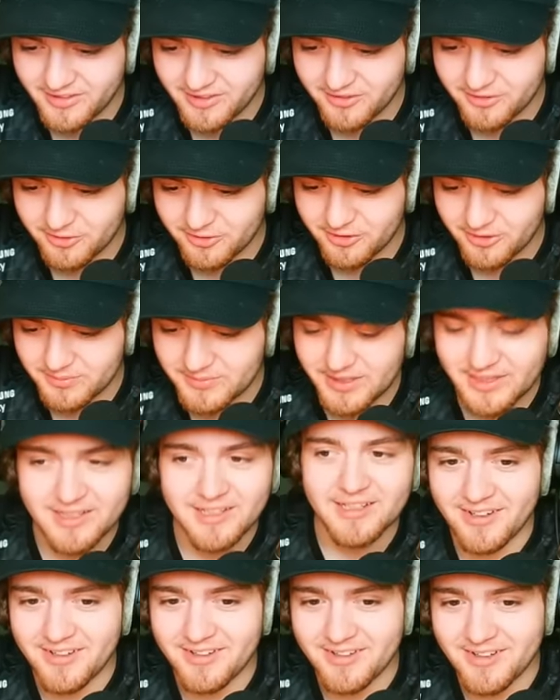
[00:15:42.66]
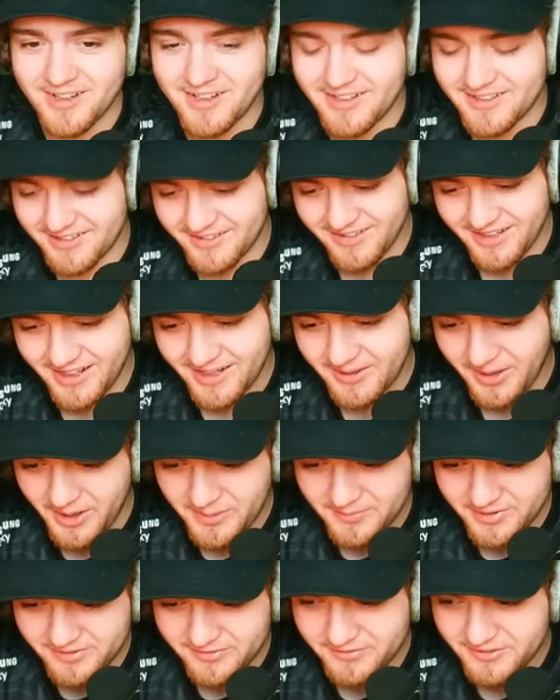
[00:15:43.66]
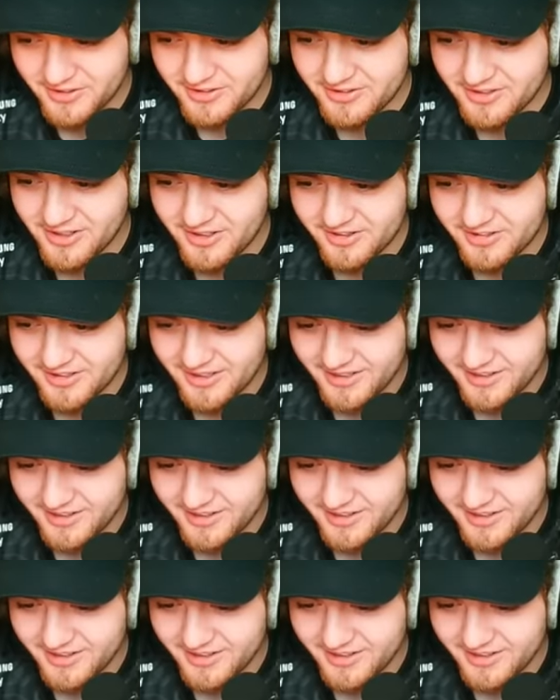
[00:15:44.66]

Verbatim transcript: of these or something. Oh god, dude, I, am in for a long